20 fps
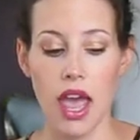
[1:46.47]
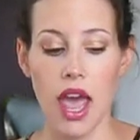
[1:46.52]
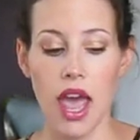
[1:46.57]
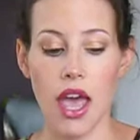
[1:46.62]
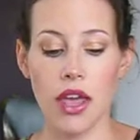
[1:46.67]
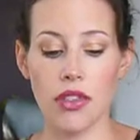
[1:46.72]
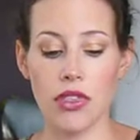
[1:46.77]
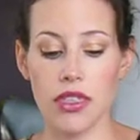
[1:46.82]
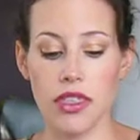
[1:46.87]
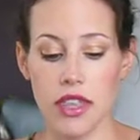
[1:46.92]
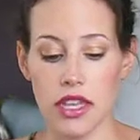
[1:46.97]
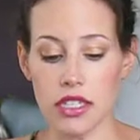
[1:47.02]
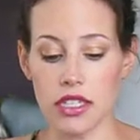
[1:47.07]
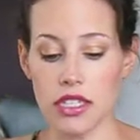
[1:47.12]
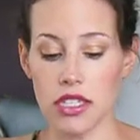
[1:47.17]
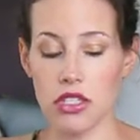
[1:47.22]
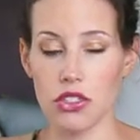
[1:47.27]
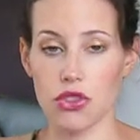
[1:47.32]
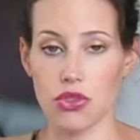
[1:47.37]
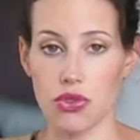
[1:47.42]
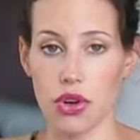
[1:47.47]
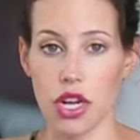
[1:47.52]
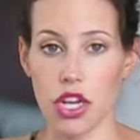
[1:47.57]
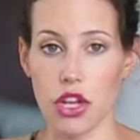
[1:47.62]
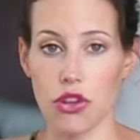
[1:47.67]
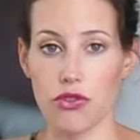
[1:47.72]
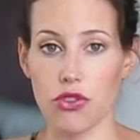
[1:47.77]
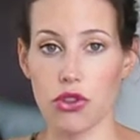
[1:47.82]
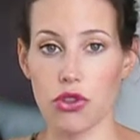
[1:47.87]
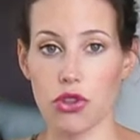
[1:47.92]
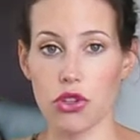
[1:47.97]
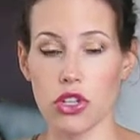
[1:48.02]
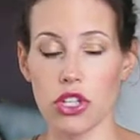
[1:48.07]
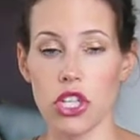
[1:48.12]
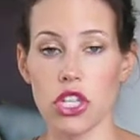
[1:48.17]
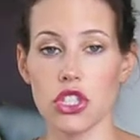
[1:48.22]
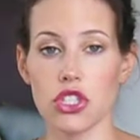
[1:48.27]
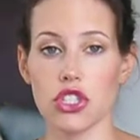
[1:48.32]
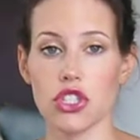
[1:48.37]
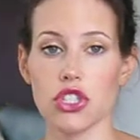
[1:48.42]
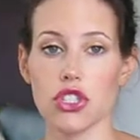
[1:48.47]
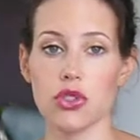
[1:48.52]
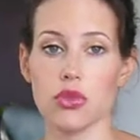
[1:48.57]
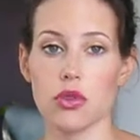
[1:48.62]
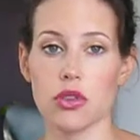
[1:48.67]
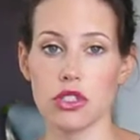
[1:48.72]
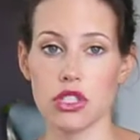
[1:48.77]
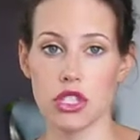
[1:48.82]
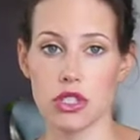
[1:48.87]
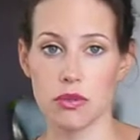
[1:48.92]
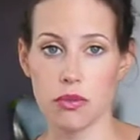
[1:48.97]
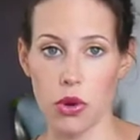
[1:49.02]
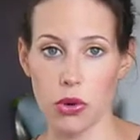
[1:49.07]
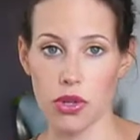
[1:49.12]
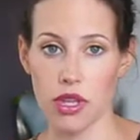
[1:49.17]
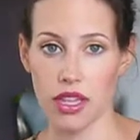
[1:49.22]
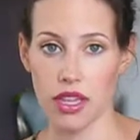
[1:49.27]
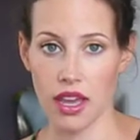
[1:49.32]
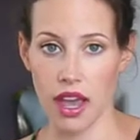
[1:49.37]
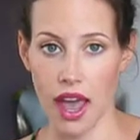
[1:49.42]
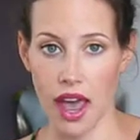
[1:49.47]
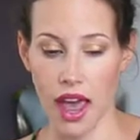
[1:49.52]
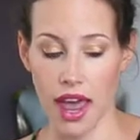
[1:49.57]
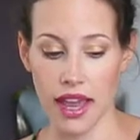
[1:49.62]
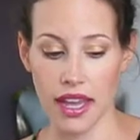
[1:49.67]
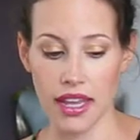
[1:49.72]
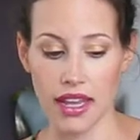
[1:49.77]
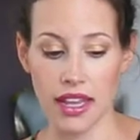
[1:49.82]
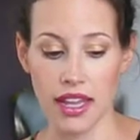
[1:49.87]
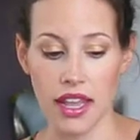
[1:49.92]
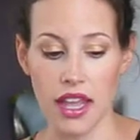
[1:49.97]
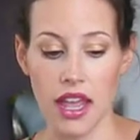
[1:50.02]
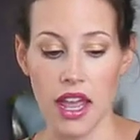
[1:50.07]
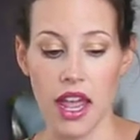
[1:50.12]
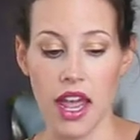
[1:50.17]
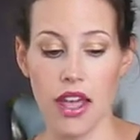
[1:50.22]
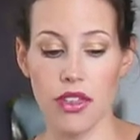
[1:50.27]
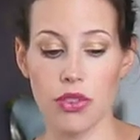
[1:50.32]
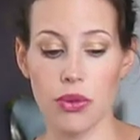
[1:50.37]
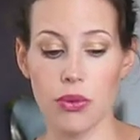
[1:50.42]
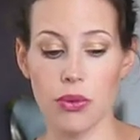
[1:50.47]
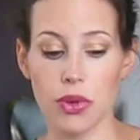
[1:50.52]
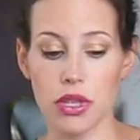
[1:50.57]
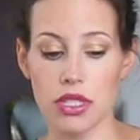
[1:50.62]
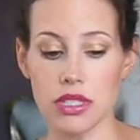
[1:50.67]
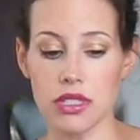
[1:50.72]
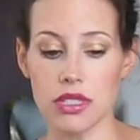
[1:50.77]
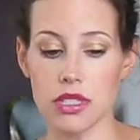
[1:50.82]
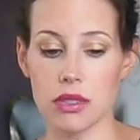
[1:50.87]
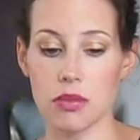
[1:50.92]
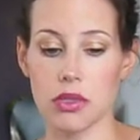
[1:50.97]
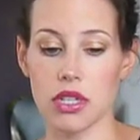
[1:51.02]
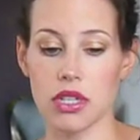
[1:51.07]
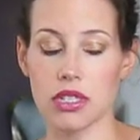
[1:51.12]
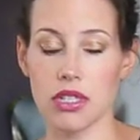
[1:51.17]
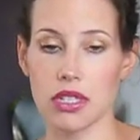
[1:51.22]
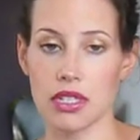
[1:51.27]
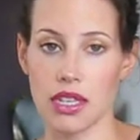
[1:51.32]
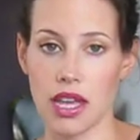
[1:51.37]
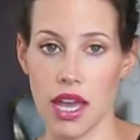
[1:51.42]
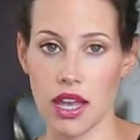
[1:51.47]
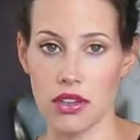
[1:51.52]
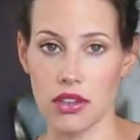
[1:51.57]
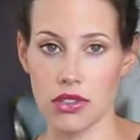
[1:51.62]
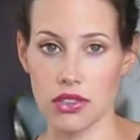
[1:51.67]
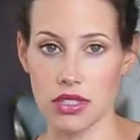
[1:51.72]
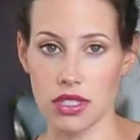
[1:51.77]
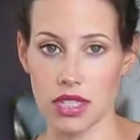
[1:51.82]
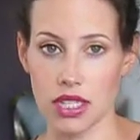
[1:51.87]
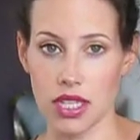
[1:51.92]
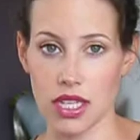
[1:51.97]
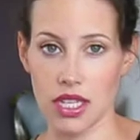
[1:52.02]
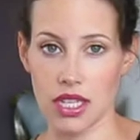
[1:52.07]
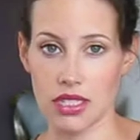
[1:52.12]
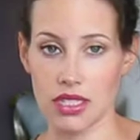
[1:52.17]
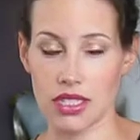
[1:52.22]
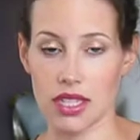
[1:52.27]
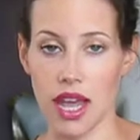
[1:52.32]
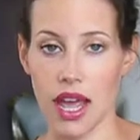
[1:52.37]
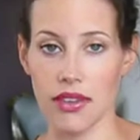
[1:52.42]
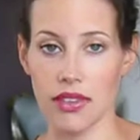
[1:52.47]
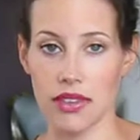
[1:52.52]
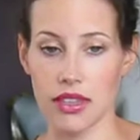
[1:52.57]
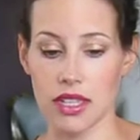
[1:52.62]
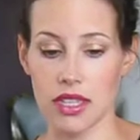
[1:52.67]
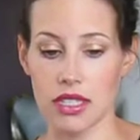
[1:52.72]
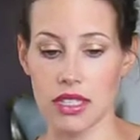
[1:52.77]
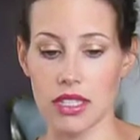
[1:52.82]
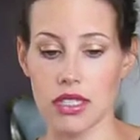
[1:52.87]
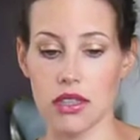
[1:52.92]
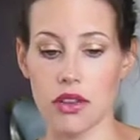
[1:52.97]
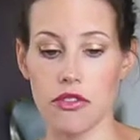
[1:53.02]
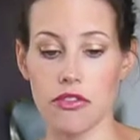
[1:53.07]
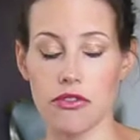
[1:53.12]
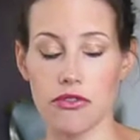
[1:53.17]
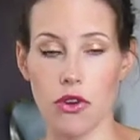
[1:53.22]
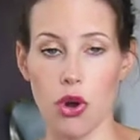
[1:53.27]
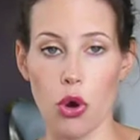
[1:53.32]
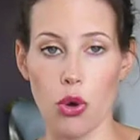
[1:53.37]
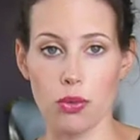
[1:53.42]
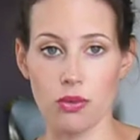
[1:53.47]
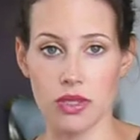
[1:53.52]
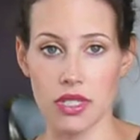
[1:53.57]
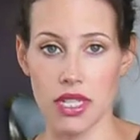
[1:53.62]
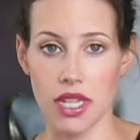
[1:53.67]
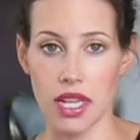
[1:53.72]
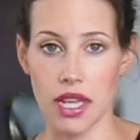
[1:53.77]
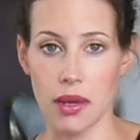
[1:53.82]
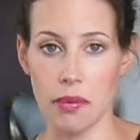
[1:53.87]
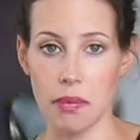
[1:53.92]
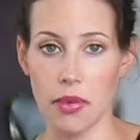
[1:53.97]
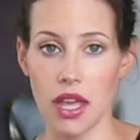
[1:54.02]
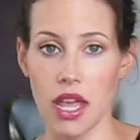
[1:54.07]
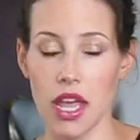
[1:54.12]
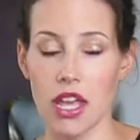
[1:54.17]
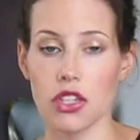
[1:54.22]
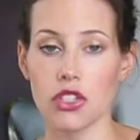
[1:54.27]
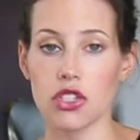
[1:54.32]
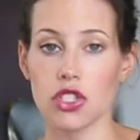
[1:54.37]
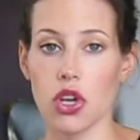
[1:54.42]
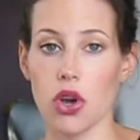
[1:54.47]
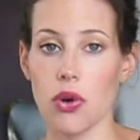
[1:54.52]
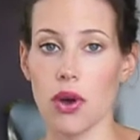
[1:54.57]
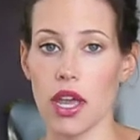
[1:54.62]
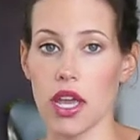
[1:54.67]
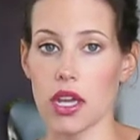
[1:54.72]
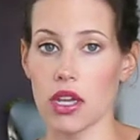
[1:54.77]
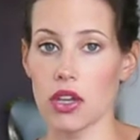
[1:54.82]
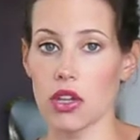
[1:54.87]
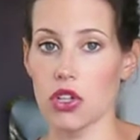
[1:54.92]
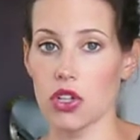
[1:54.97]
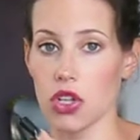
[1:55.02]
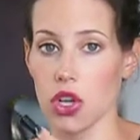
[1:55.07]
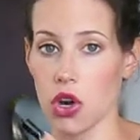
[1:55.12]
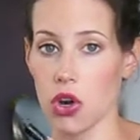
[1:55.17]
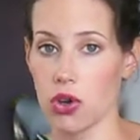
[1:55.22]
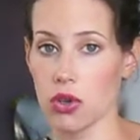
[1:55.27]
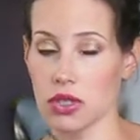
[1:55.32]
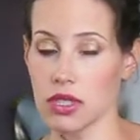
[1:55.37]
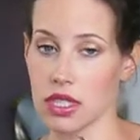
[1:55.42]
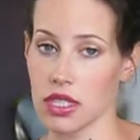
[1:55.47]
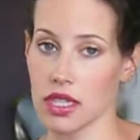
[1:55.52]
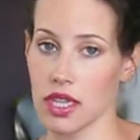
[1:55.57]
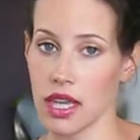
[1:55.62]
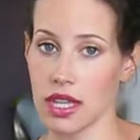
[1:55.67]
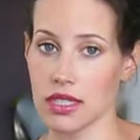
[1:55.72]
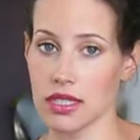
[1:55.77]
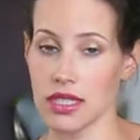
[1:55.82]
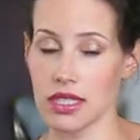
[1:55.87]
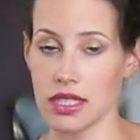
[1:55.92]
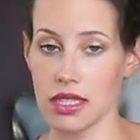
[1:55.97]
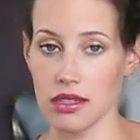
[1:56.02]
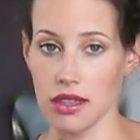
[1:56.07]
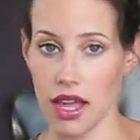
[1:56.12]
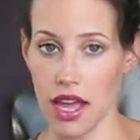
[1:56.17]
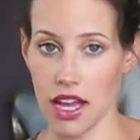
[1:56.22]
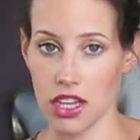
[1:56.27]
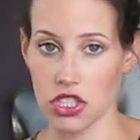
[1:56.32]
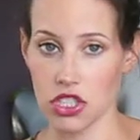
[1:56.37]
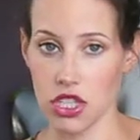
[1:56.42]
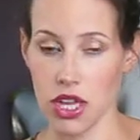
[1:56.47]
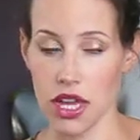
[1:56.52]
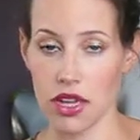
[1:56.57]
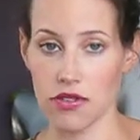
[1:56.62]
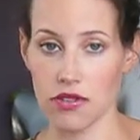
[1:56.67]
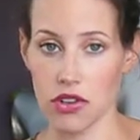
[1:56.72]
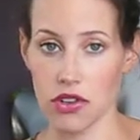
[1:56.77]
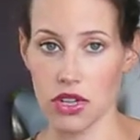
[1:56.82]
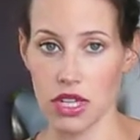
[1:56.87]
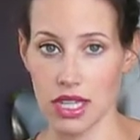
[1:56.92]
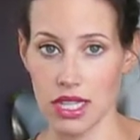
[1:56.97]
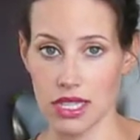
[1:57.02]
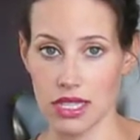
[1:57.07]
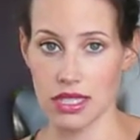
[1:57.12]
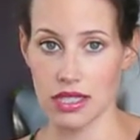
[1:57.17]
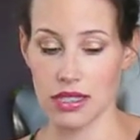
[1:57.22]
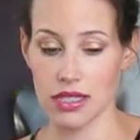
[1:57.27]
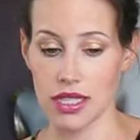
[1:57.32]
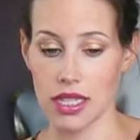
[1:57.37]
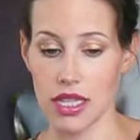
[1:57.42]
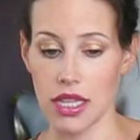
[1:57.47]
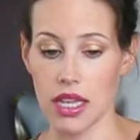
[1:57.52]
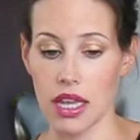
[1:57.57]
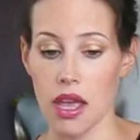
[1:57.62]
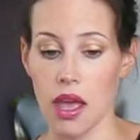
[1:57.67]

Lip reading: And this is great if you're looking to do a smoky eye. And the reason is because, again, you'll see it's got this foam tip, so it goes against the lash line very easily.